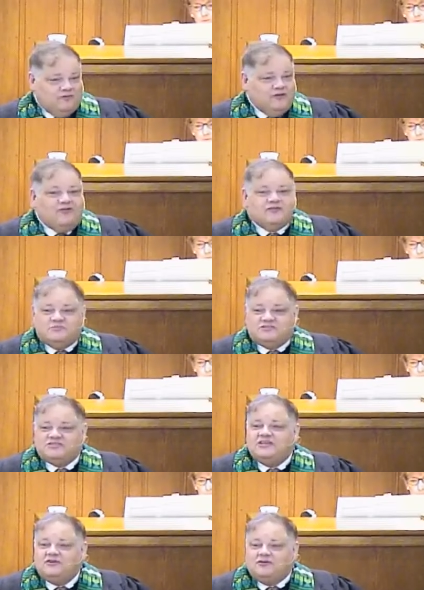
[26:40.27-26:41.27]
got the
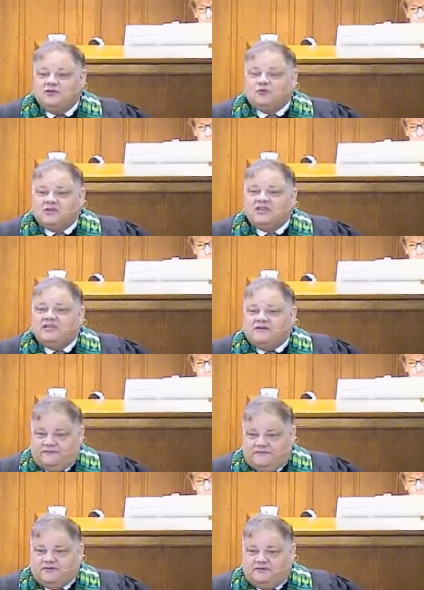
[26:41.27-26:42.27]
material
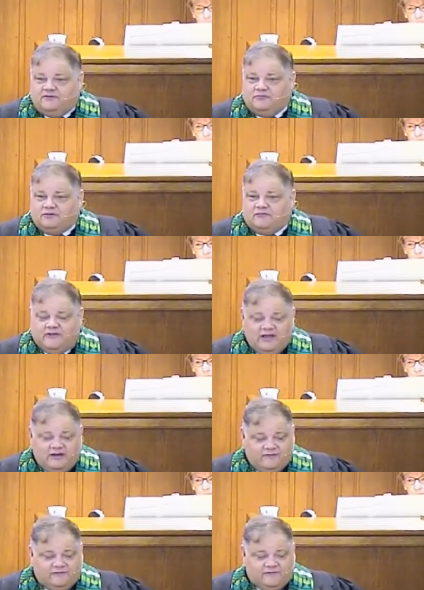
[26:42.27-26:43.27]
gift
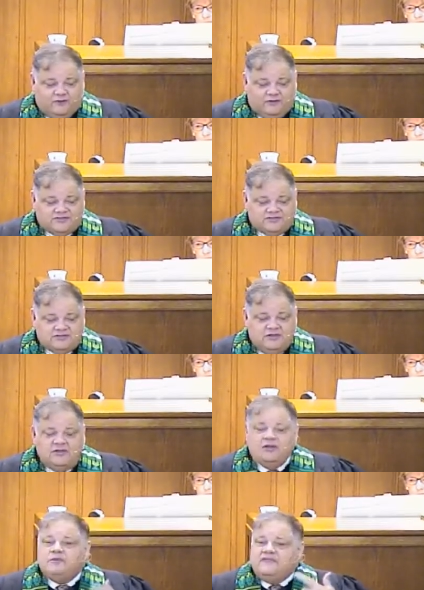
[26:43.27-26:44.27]
provided for us,
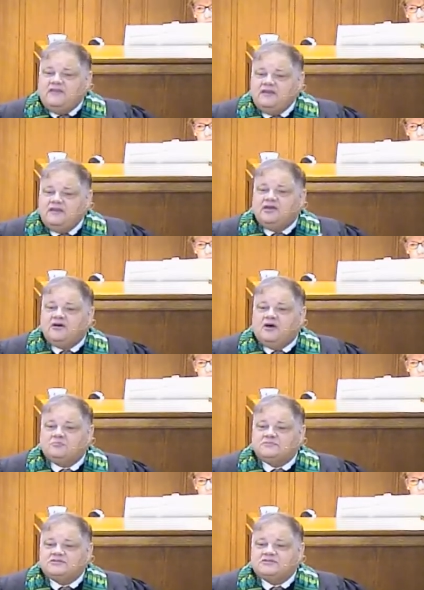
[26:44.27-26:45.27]
but then
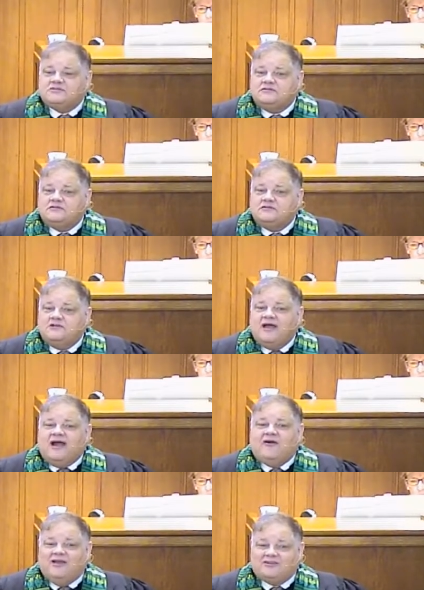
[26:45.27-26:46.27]
comes
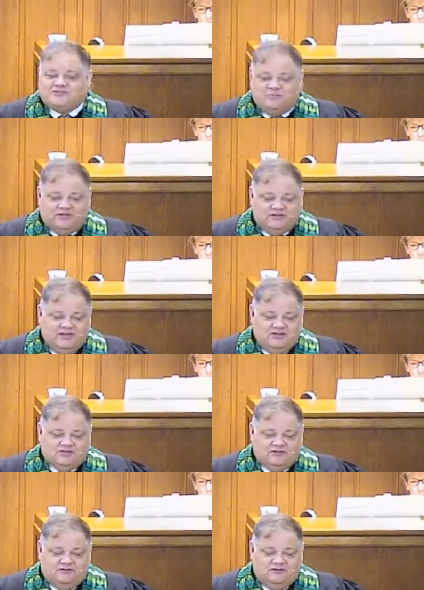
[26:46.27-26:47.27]
our
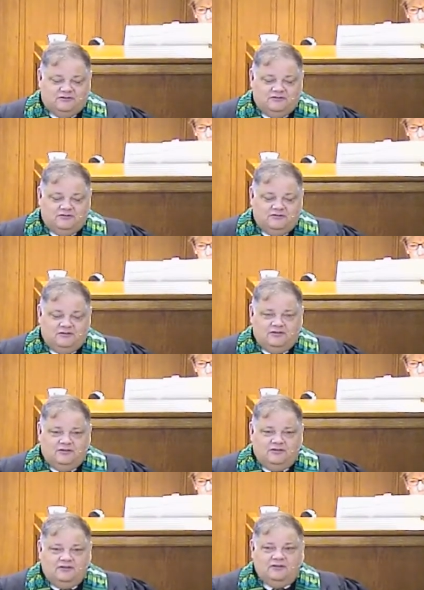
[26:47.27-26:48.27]
expectation.
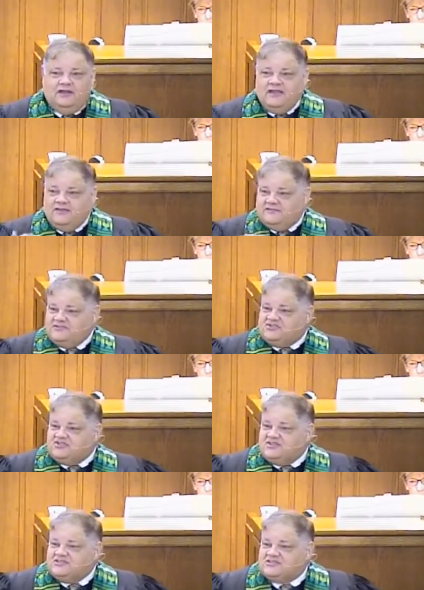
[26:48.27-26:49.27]
Hey, this
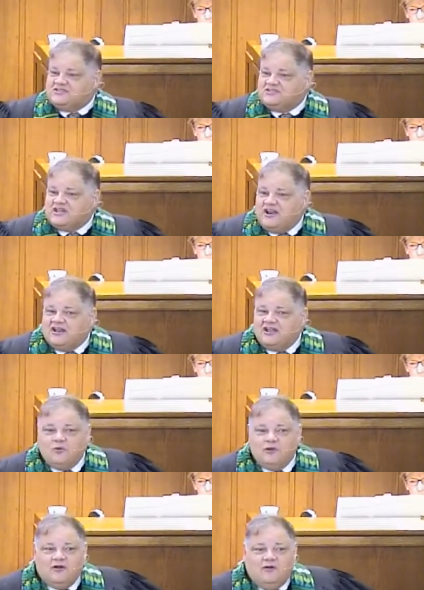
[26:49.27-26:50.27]
Jesus has got it
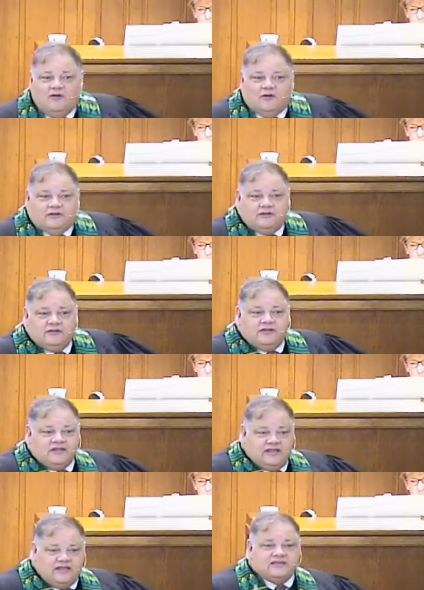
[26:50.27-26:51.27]
going on.
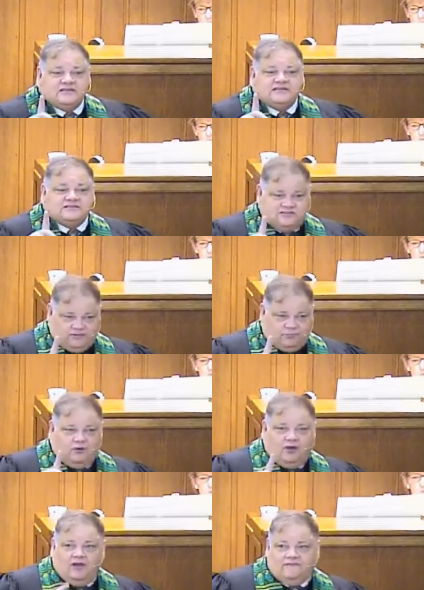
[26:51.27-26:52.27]
He is the
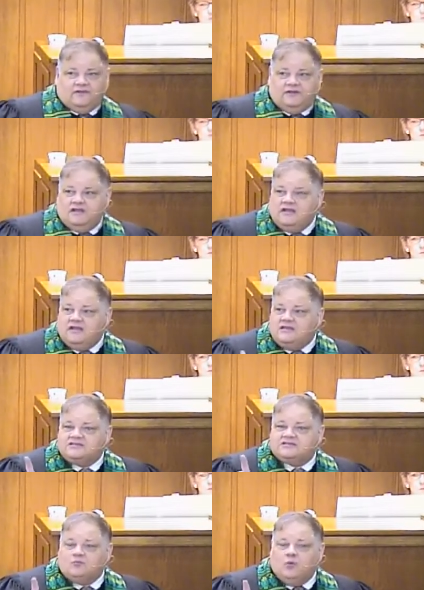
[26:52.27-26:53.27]
prophet, He
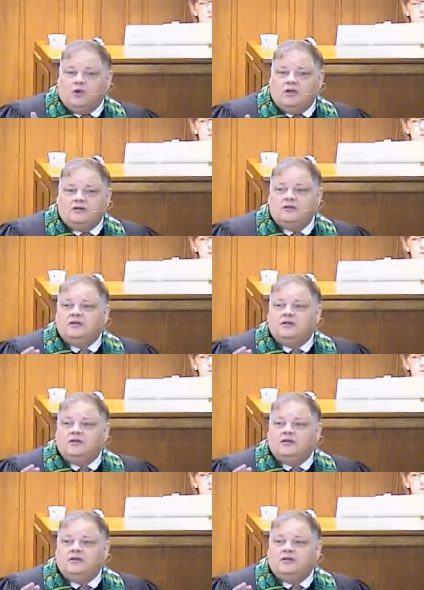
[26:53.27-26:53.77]
is the one